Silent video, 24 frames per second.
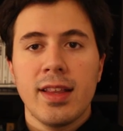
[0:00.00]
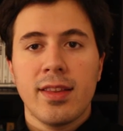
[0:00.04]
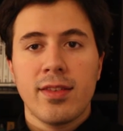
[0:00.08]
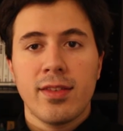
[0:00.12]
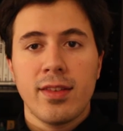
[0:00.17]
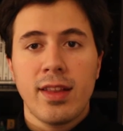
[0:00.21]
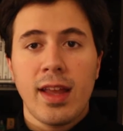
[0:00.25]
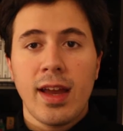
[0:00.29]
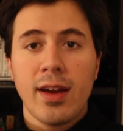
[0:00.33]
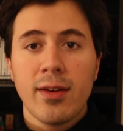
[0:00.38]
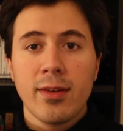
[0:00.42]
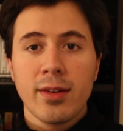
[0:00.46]

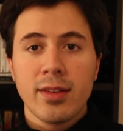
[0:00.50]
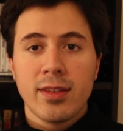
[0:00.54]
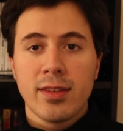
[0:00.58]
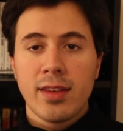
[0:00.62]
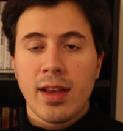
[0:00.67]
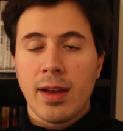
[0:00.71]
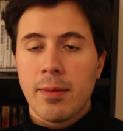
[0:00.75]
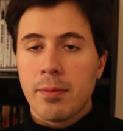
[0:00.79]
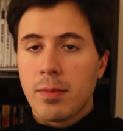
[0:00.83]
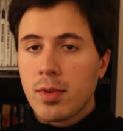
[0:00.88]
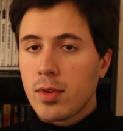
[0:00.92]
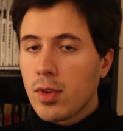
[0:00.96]
So now it's
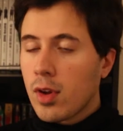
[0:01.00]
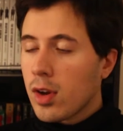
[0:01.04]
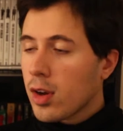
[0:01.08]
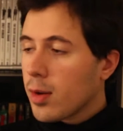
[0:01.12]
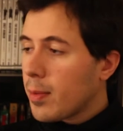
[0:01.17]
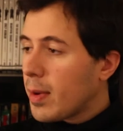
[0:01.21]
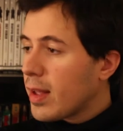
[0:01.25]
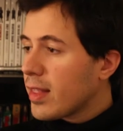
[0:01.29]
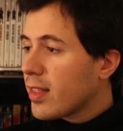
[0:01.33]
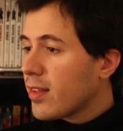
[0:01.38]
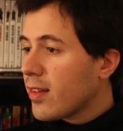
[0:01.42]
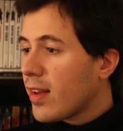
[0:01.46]
time to talk
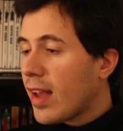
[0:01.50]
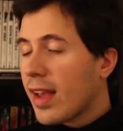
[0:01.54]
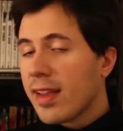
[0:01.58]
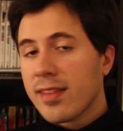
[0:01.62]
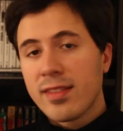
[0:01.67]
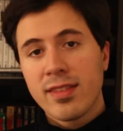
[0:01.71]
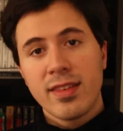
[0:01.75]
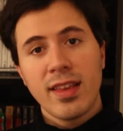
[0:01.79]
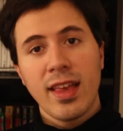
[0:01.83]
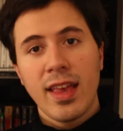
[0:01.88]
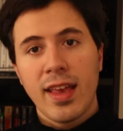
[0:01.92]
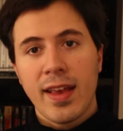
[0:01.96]
about the
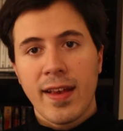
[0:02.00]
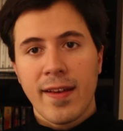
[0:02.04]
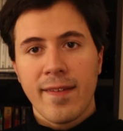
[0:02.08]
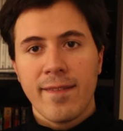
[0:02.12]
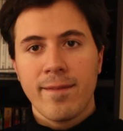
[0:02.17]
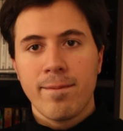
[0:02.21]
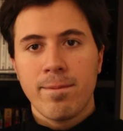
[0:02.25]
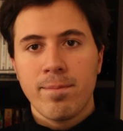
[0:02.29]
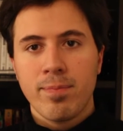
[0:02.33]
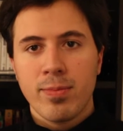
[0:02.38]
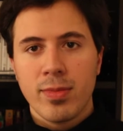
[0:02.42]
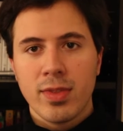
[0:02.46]
last thing,
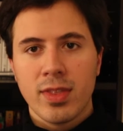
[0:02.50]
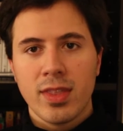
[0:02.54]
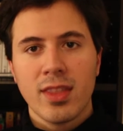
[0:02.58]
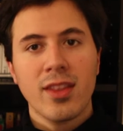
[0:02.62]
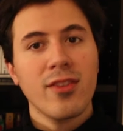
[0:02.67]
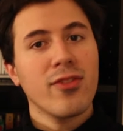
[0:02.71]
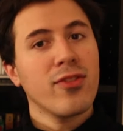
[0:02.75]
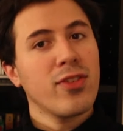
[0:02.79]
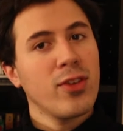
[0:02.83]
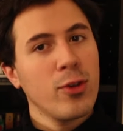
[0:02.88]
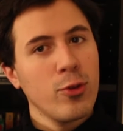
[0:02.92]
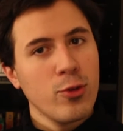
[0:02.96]

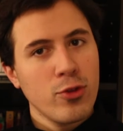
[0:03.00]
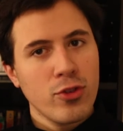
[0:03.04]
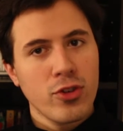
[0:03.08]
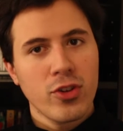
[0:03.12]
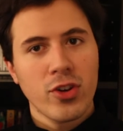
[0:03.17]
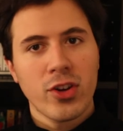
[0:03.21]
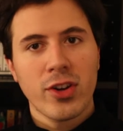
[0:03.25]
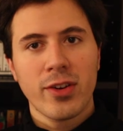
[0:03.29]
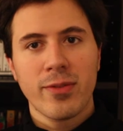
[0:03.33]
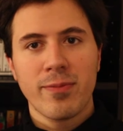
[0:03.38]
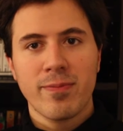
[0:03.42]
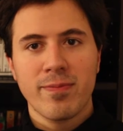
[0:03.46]
the
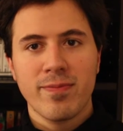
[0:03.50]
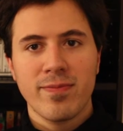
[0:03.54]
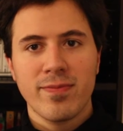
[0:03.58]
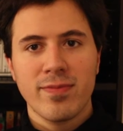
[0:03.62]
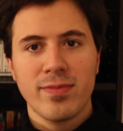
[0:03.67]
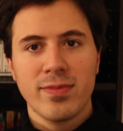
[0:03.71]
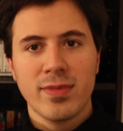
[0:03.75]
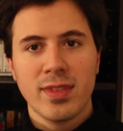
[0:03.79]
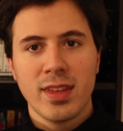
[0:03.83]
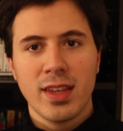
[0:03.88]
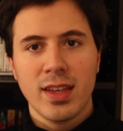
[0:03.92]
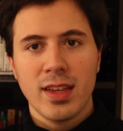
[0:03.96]
future.
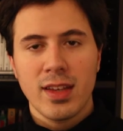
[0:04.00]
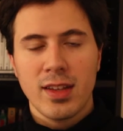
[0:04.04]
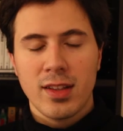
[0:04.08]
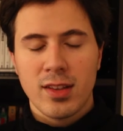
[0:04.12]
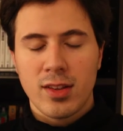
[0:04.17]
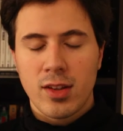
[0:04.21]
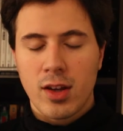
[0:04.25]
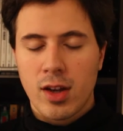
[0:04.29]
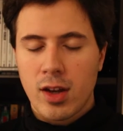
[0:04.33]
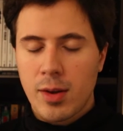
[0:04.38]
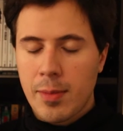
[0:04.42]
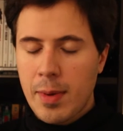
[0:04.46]

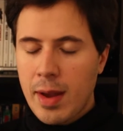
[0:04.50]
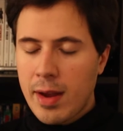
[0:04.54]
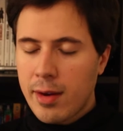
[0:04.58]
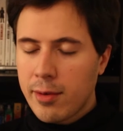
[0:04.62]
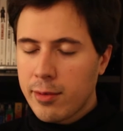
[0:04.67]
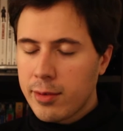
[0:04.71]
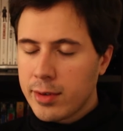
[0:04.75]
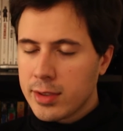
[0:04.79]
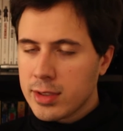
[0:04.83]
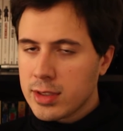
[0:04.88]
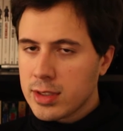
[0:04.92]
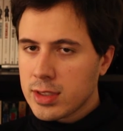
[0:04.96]
Talk
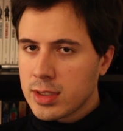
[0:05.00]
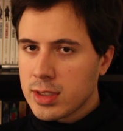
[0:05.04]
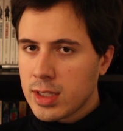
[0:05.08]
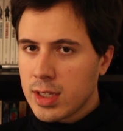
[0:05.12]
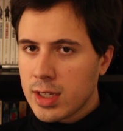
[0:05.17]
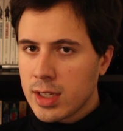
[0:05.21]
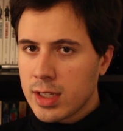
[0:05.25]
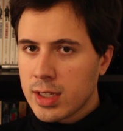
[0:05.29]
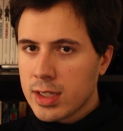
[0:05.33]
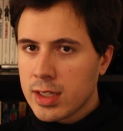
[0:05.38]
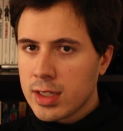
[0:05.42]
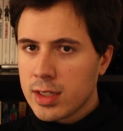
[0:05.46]
about what
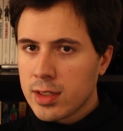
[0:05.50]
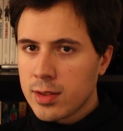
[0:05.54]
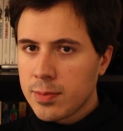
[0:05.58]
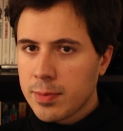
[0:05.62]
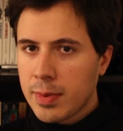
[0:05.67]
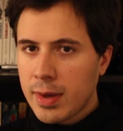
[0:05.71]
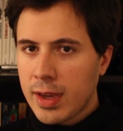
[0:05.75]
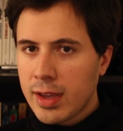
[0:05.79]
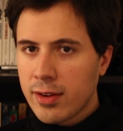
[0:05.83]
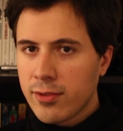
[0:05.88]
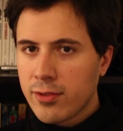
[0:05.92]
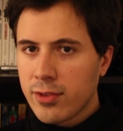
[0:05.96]
is
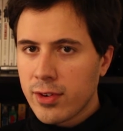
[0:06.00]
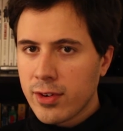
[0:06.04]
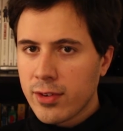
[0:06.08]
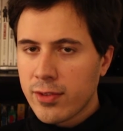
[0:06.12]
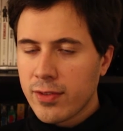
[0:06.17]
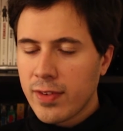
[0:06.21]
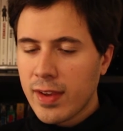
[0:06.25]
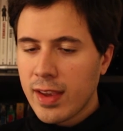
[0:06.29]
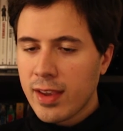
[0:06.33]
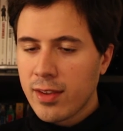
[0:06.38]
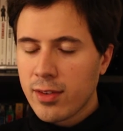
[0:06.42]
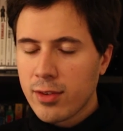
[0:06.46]
planned for
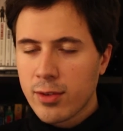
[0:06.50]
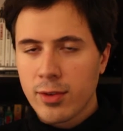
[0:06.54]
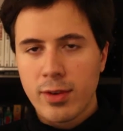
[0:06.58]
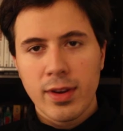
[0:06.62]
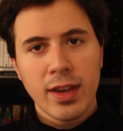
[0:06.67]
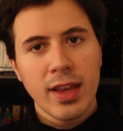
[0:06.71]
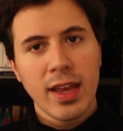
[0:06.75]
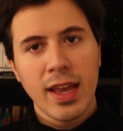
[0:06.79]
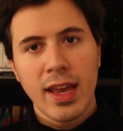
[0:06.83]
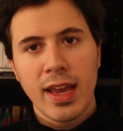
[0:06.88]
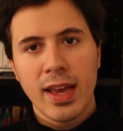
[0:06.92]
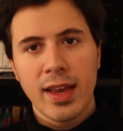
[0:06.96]
Phase
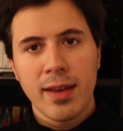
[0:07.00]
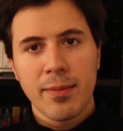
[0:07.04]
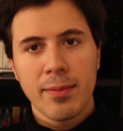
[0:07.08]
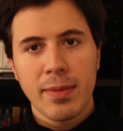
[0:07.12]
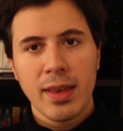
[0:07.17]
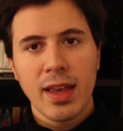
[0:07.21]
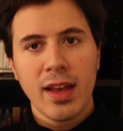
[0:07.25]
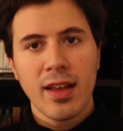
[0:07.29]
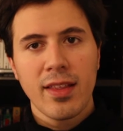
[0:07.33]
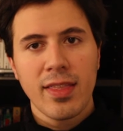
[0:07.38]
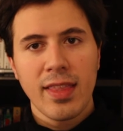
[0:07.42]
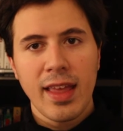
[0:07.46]
3 and
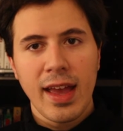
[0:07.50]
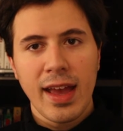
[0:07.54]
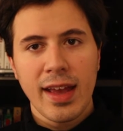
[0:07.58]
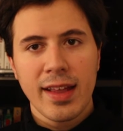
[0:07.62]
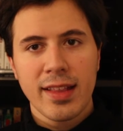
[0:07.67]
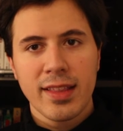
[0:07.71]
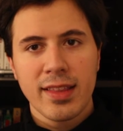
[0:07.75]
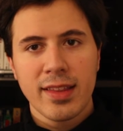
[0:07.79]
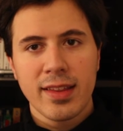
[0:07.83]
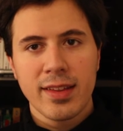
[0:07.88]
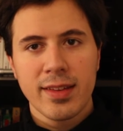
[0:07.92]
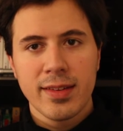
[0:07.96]
beyond
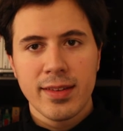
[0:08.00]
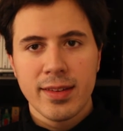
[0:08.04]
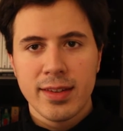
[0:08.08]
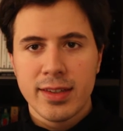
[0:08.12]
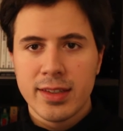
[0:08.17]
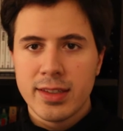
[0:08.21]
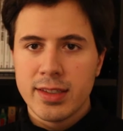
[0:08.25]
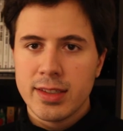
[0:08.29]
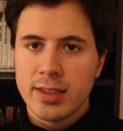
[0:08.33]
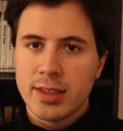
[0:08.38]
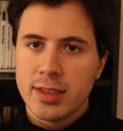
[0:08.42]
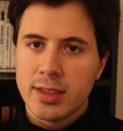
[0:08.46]
that.
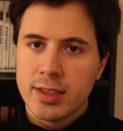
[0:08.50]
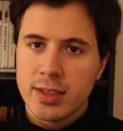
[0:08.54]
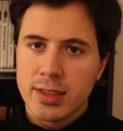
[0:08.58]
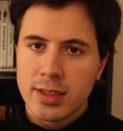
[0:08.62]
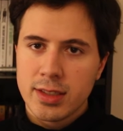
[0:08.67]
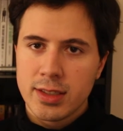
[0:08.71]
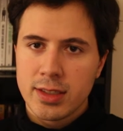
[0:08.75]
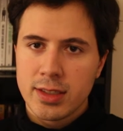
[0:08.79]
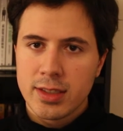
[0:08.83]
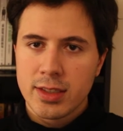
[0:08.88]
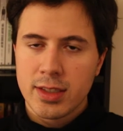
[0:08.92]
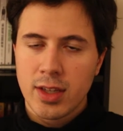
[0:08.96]

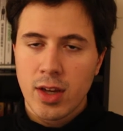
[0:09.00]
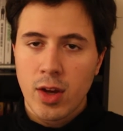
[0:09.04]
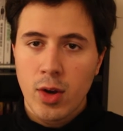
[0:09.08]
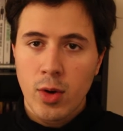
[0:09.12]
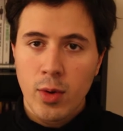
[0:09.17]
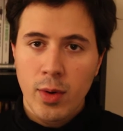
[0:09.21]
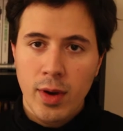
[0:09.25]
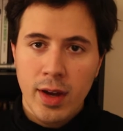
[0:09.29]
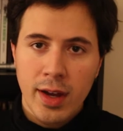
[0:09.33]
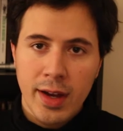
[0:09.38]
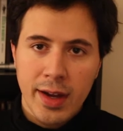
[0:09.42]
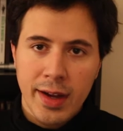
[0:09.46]

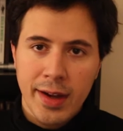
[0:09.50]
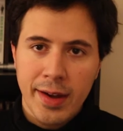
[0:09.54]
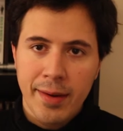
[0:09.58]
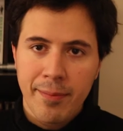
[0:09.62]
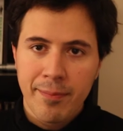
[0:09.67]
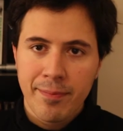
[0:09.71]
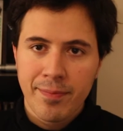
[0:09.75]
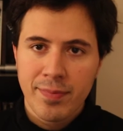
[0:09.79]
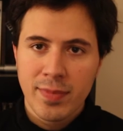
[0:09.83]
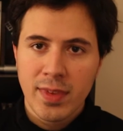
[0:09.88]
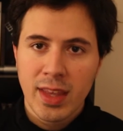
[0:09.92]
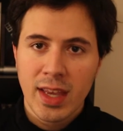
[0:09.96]
So
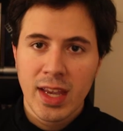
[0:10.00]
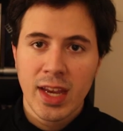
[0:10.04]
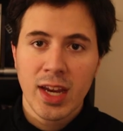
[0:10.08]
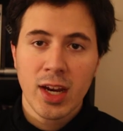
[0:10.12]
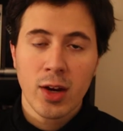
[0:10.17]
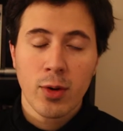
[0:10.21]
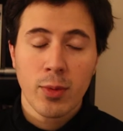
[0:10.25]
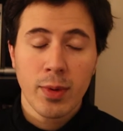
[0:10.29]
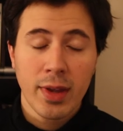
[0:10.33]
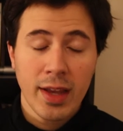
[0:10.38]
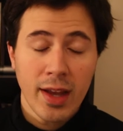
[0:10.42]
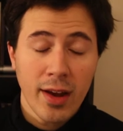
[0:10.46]

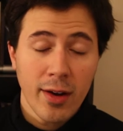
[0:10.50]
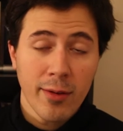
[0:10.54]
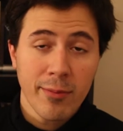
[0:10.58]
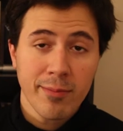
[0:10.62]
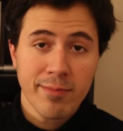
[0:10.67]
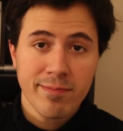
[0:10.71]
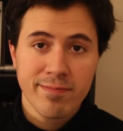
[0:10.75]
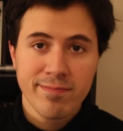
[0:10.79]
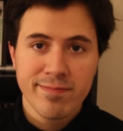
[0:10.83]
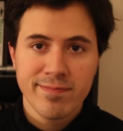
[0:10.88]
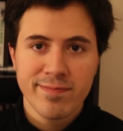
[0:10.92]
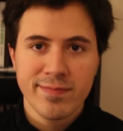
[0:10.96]
here we go.
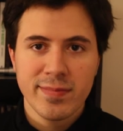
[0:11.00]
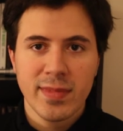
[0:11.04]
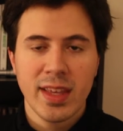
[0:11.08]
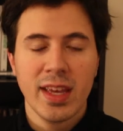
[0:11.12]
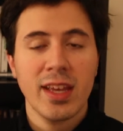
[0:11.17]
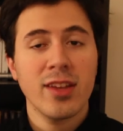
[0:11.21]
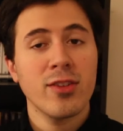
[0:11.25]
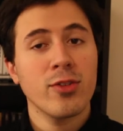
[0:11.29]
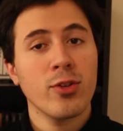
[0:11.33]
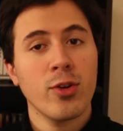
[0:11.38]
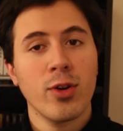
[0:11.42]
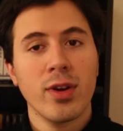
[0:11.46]

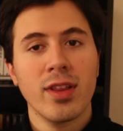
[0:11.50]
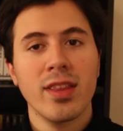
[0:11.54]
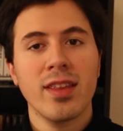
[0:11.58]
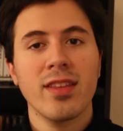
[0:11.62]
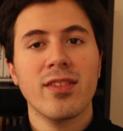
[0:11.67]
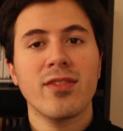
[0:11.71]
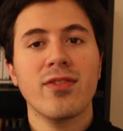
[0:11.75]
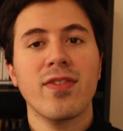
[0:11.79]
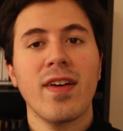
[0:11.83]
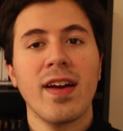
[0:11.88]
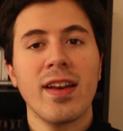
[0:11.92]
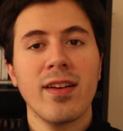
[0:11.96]
Enjoy
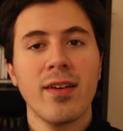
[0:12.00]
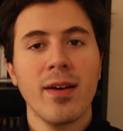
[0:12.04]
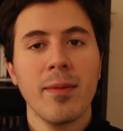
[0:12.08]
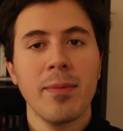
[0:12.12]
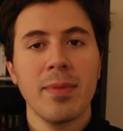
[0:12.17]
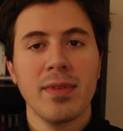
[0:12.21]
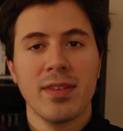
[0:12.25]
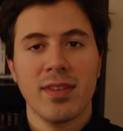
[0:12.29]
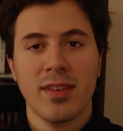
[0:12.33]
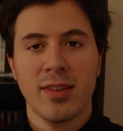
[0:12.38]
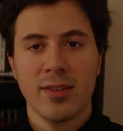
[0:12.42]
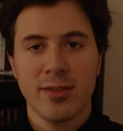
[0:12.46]
this final
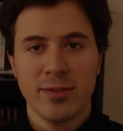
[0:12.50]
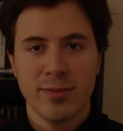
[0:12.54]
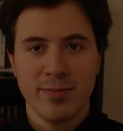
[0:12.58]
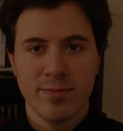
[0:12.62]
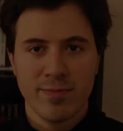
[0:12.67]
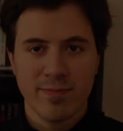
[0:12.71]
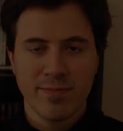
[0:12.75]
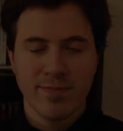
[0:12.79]
episode.